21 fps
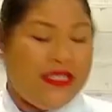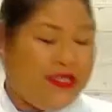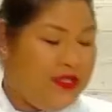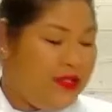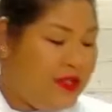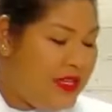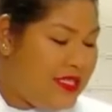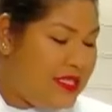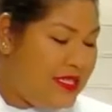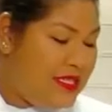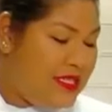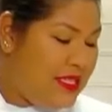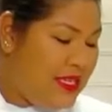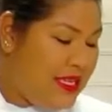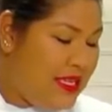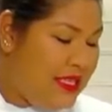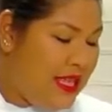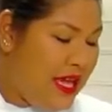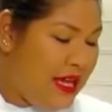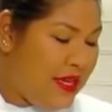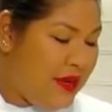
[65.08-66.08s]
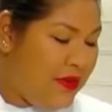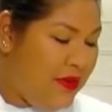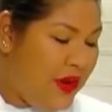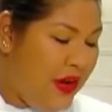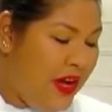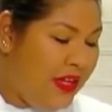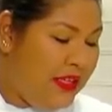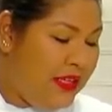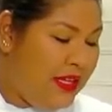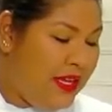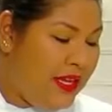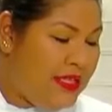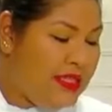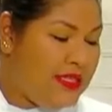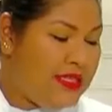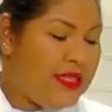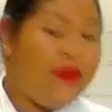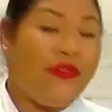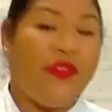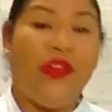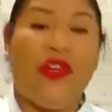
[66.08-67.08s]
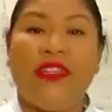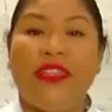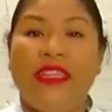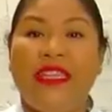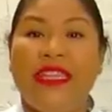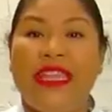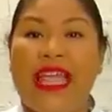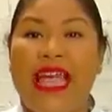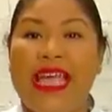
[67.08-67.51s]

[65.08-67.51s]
So you can see that our onions have gotten